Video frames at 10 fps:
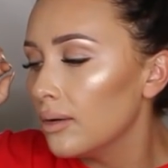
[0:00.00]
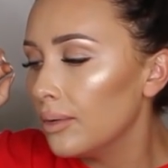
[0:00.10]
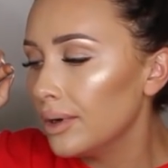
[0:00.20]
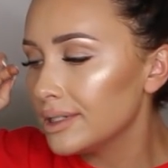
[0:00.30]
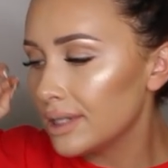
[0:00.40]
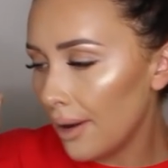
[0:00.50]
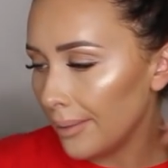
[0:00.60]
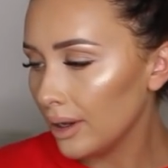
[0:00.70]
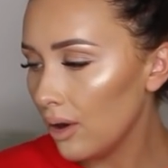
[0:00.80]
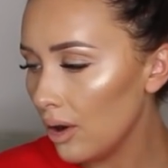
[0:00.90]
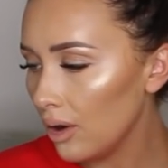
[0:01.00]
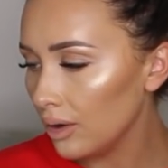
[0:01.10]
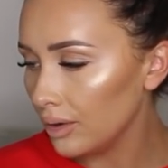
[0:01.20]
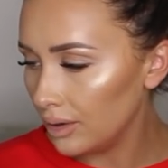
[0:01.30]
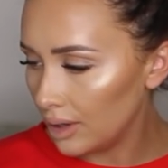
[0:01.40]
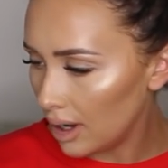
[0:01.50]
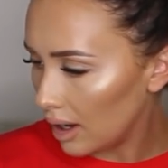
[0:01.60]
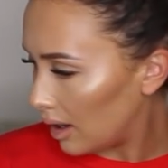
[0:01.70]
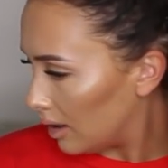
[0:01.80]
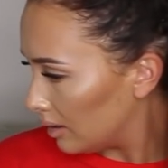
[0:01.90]
What is going on?
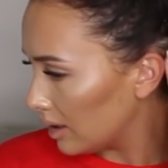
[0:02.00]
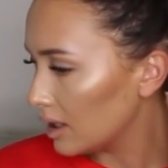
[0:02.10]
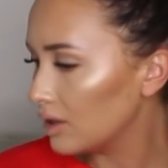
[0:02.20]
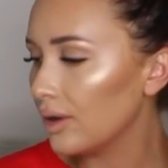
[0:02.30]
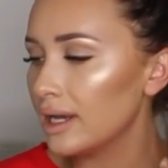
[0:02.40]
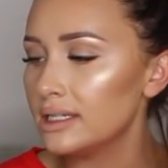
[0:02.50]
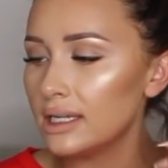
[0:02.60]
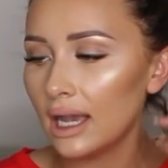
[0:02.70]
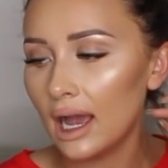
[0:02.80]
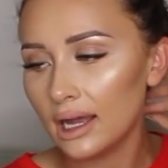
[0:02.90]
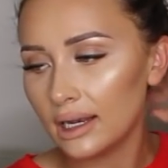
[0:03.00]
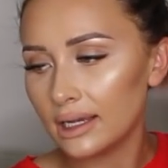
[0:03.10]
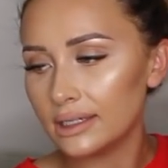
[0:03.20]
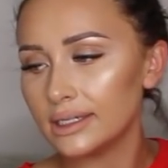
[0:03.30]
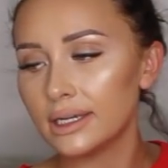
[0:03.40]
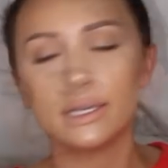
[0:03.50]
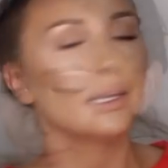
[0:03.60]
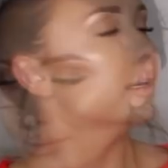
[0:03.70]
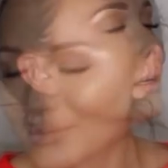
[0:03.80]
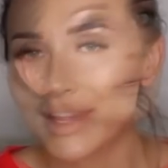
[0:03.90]
Like a crazy cat
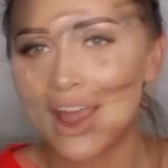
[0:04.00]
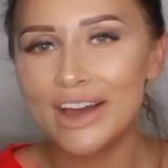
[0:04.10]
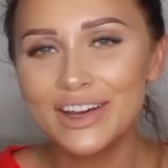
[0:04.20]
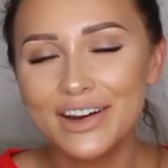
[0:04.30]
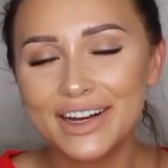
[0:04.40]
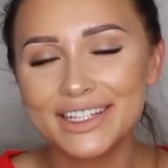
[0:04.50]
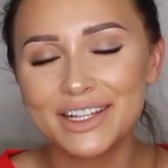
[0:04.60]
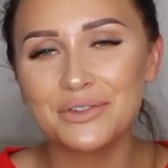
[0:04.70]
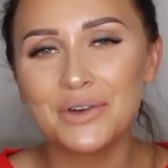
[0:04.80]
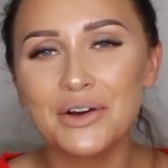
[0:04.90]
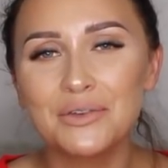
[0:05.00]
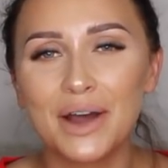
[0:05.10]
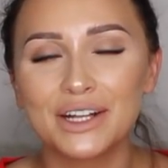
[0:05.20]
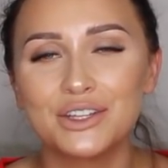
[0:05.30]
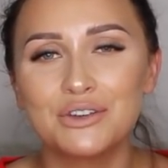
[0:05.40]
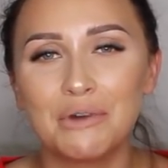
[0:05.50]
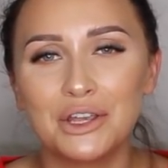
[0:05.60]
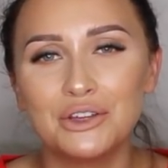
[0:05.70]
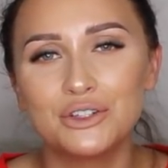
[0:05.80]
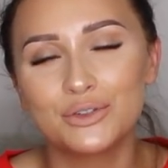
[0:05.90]
lady. Hi guys, welcome back to my
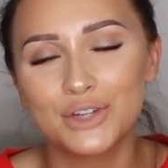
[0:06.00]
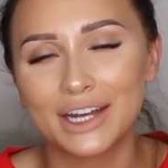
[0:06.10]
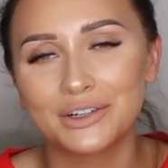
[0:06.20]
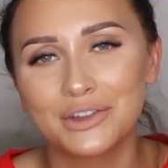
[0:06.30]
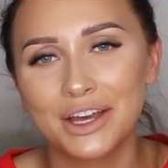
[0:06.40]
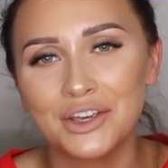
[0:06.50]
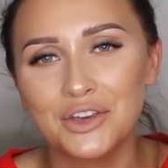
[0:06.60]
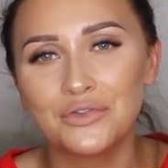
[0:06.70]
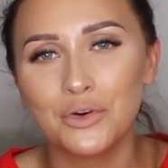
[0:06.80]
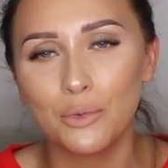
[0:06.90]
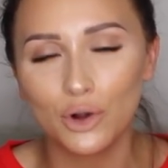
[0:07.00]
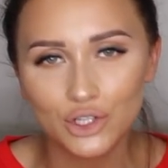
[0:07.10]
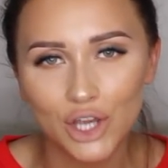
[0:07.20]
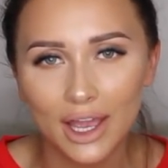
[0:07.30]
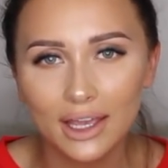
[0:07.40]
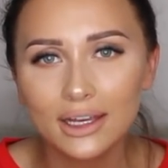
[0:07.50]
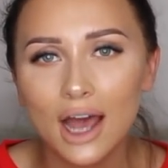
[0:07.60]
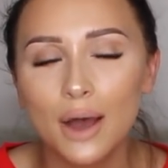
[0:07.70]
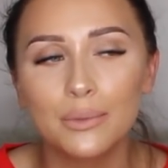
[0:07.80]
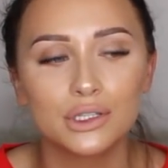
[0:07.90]
YouTube channel. Thank you for watching.
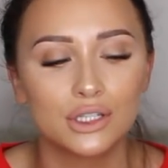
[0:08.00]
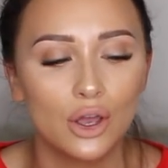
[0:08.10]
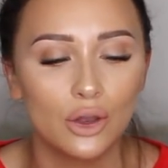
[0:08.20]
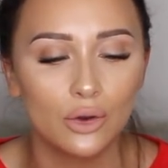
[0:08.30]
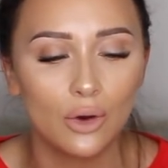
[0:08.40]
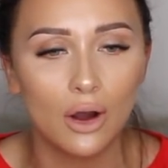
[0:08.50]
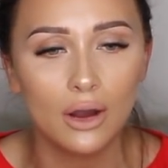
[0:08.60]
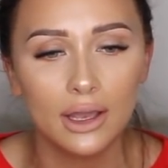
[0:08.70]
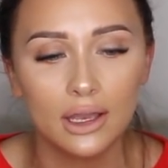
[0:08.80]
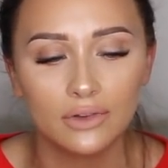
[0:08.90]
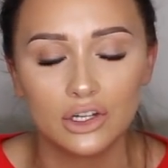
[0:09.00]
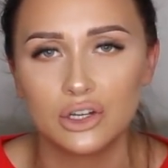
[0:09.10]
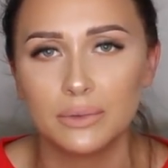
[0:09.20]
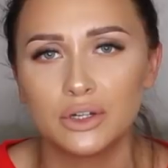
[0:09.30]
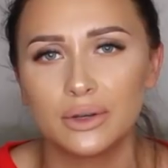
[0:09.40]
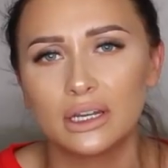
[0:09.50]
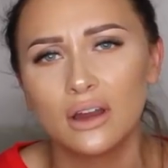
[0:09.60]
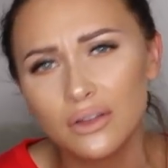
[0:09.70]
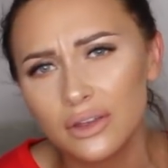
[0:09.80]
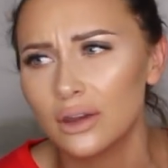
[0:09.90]
Um, so I have literally been doing
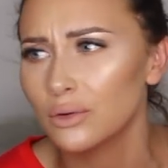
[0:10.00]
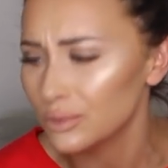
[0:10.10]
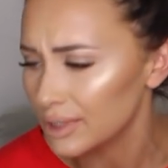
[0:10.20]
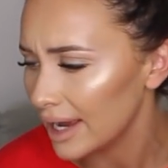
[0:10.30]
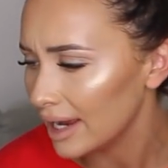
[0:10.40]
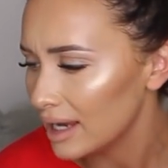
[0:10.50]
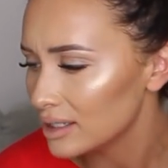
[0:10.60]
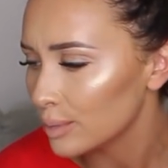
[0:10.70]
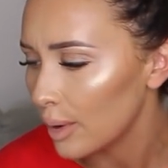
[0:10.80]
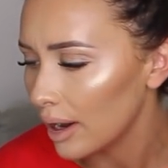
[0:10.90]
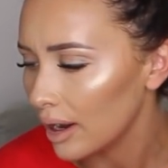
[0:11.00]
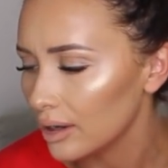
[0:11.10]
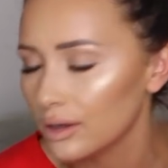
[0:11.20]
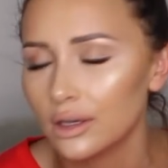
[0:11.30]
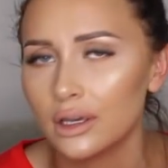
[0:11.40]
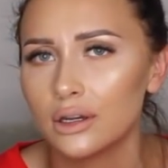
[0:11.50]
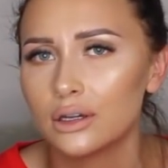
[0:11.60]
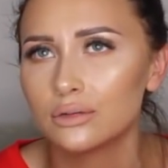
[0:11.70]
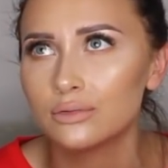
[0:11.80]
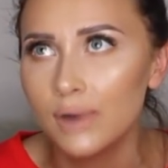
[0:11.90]
nothing all day, hence why I look
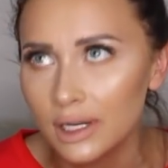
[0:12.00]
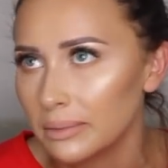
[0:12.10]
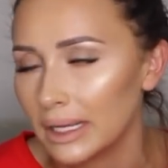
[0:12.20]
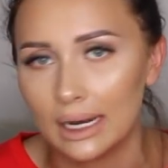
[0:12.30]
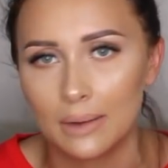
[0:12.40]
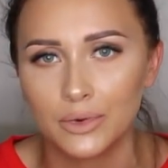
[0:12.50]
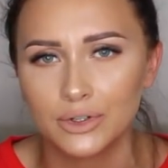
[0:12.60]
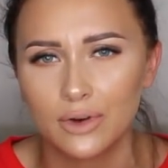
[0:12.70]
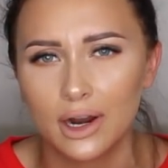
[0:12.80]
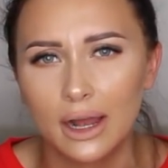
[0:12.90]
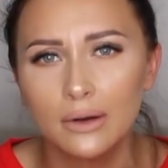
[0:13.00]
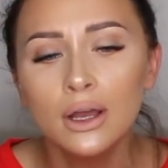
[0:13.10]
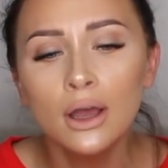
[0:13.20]
incredibly glamorous right now.